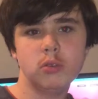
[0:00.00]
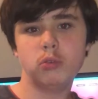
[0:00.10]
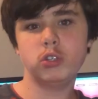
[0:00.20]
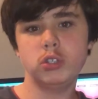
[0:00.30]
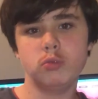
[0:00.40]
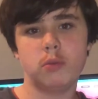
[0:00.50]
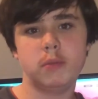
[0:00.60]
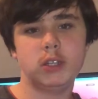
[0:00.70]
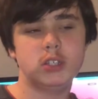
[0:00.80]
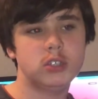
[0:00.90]
What do you
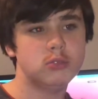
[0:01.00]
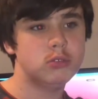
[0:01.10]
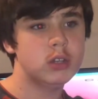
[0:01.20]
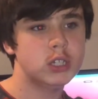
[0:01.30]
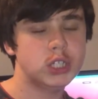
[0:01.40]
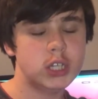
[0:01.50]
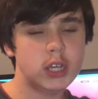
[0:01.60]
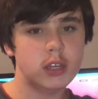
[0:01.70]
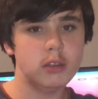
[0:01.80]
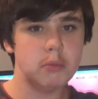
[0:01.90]
want me to do?
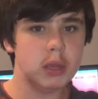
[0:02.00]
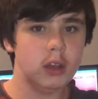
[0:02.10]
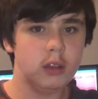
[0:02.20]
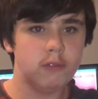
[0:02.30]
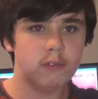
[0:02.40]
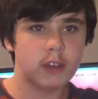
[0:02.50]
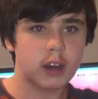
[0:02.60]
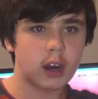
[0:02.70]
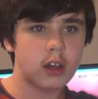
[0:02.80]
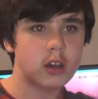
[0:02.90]
Shit in the middle of
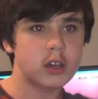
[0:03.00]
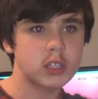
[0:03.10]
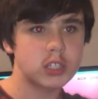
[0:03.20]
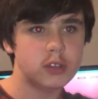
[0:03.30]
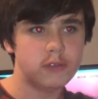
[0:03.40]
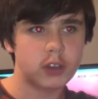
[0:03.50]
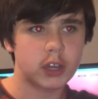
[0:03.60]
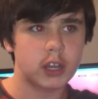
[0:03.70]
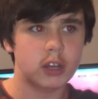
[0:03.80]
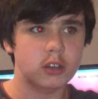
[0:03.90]
class, you
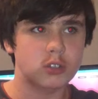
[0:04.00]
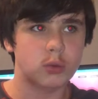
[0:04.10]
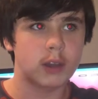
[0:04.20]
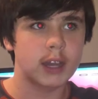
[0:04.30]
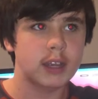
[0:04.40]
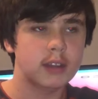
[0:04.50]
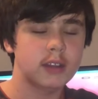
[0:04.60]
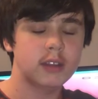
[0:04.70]
fucking twat.